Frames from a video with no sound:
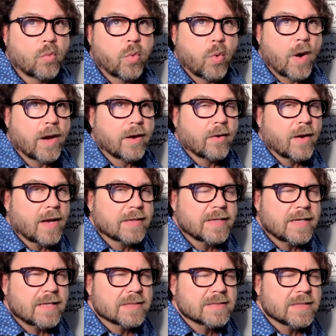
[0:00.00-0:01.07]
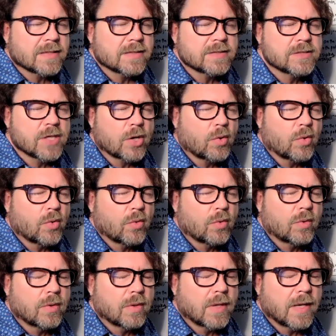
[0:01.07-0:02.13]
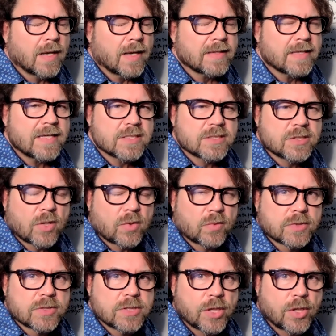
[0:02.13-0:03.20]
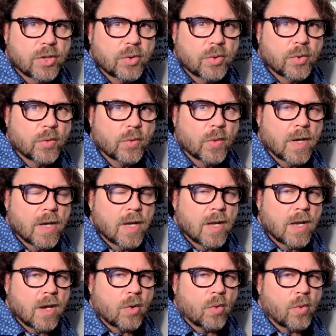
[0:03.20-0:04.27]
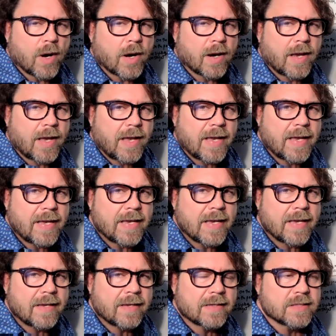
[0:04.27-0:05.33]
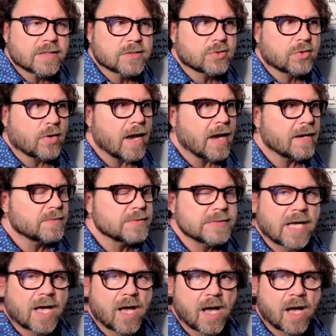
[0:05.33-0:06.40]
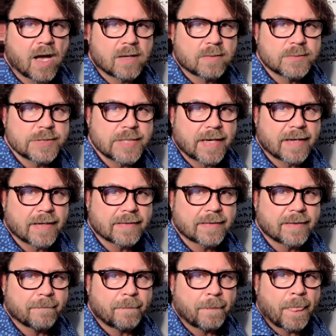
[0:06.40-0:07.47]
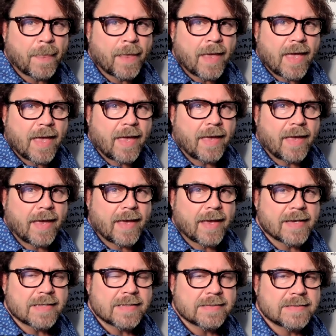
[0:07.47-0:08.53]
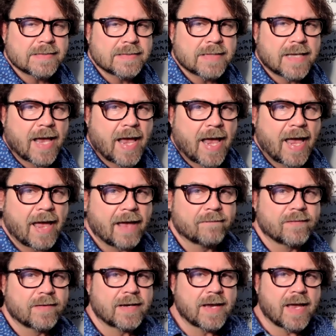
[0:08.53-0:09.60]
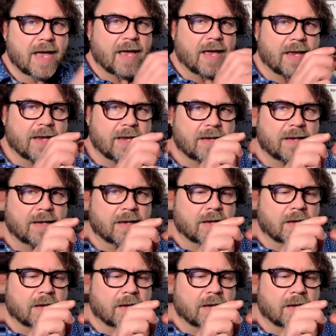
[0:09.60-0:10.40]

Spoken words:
where I think it's Joel 2, where he describes the object as having a